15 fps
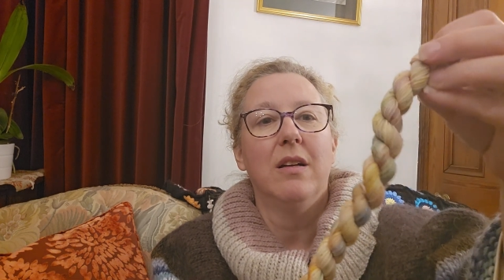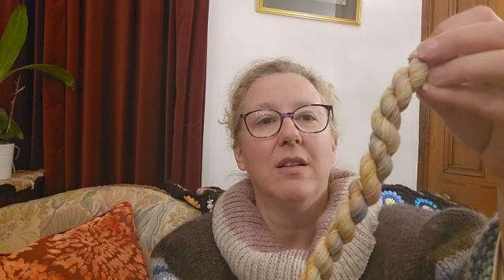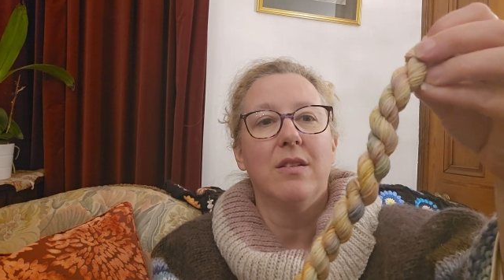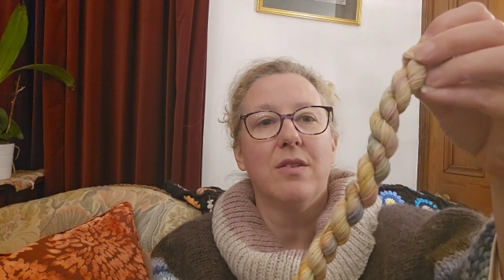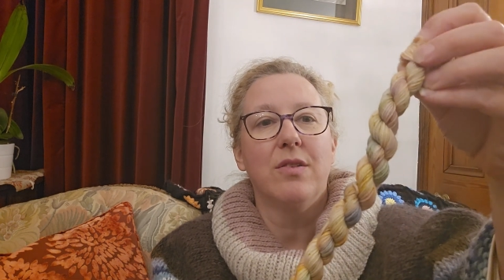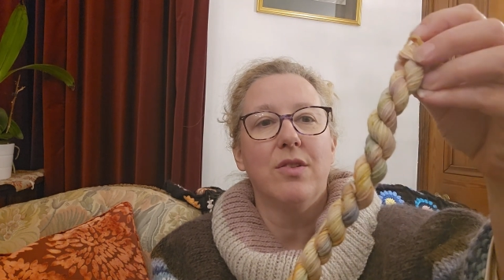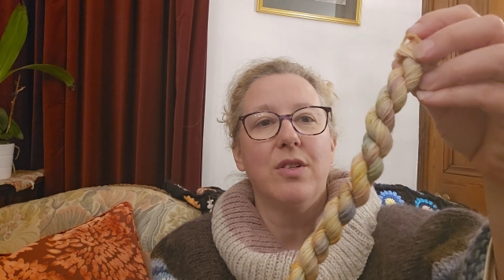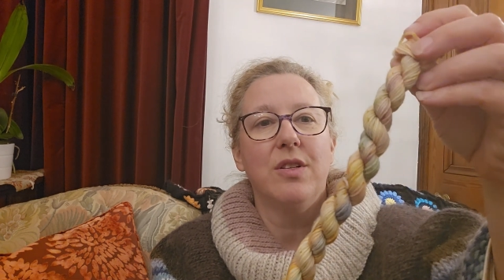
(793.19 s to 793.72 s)

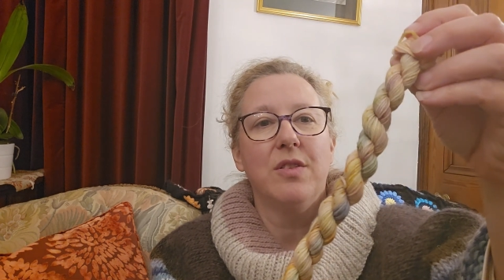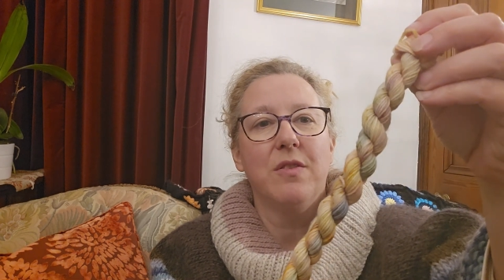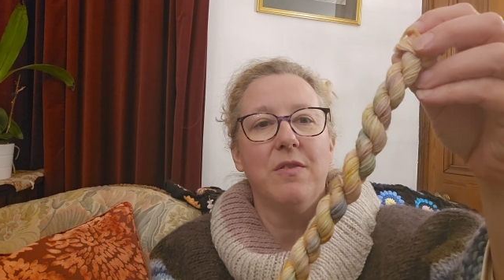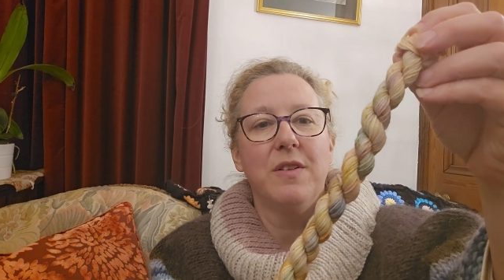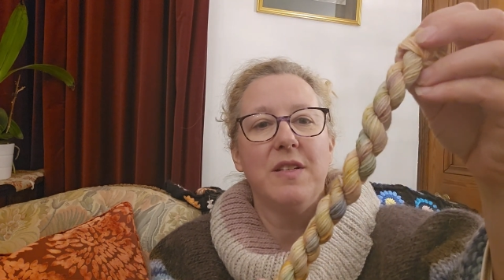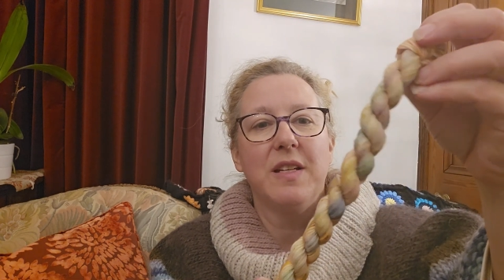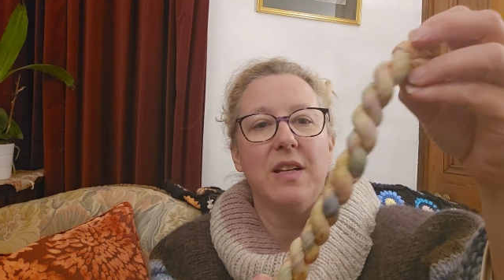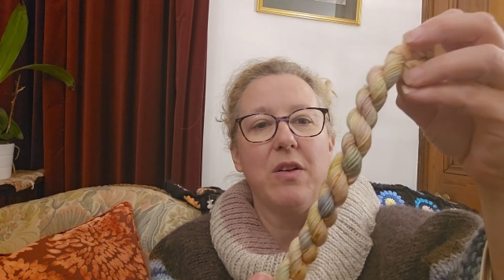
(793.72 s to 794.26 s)
So she's
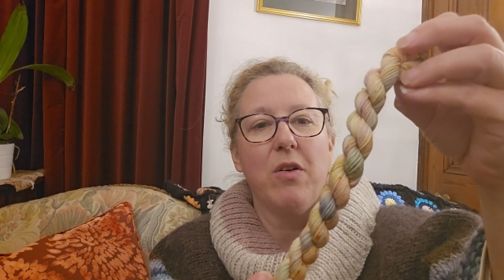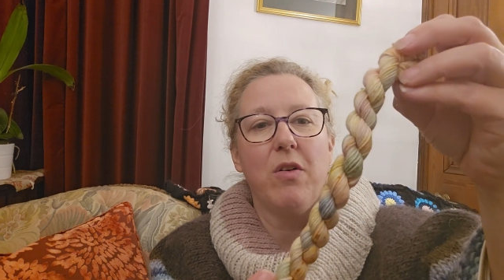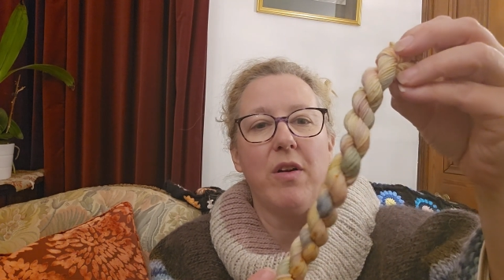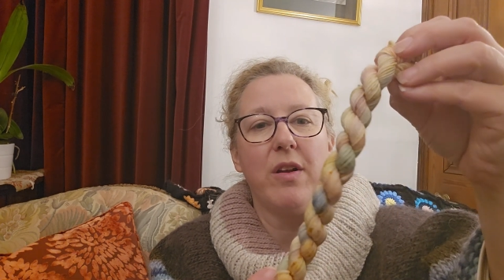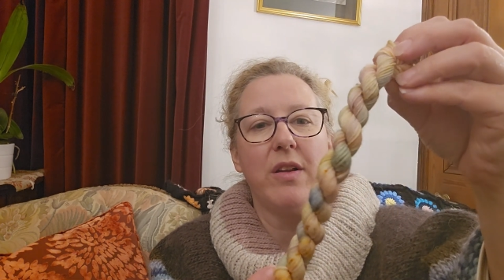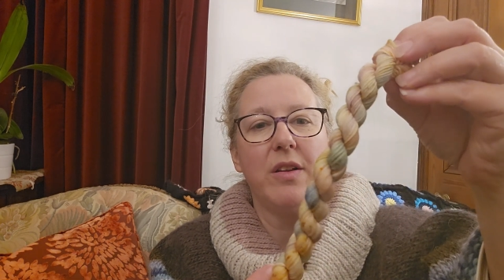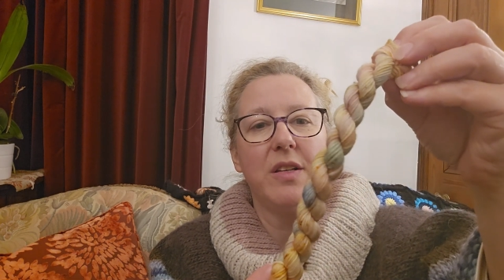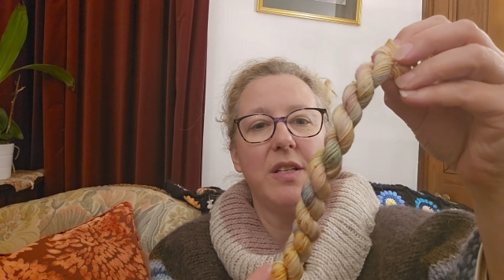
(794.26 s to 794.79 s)
obviously got
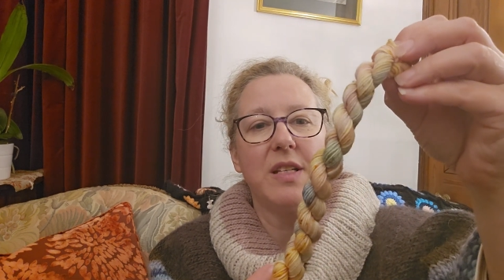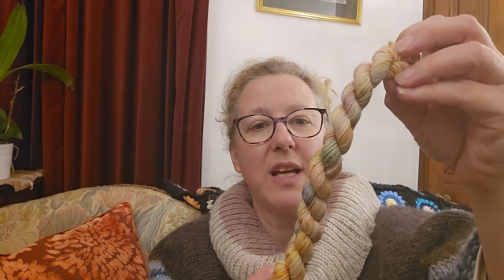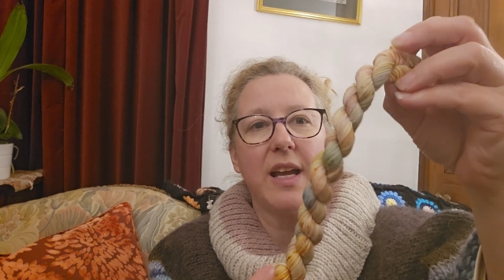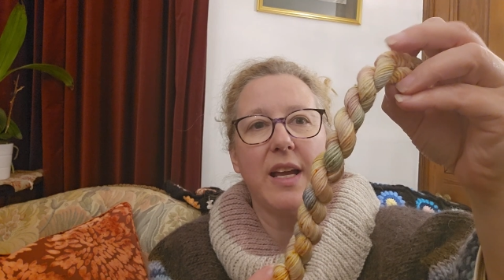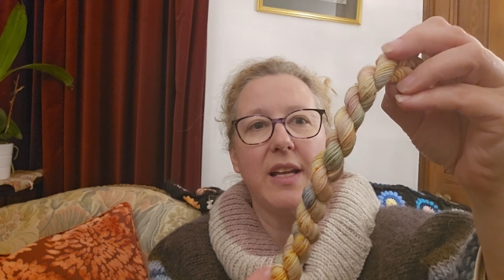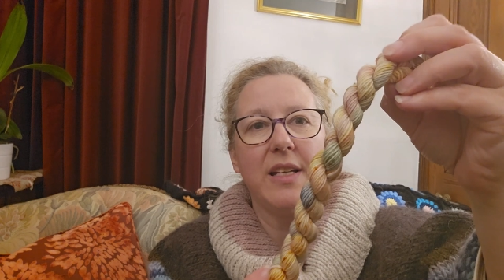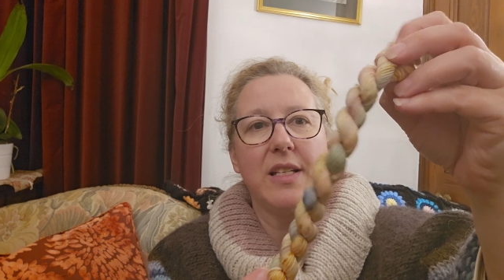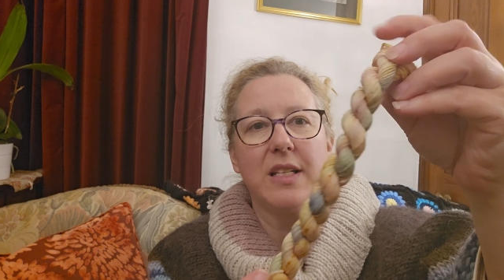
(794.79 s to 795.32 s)
an
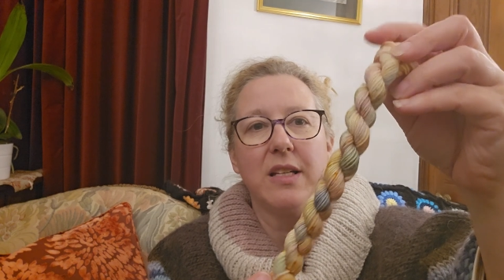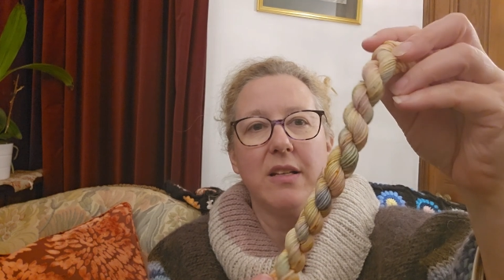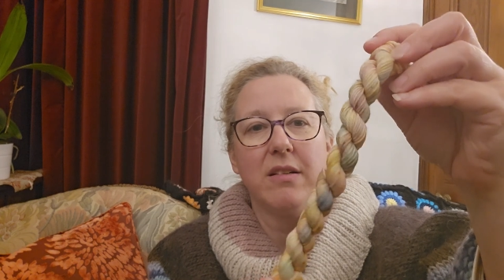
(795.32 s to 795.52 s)
undyed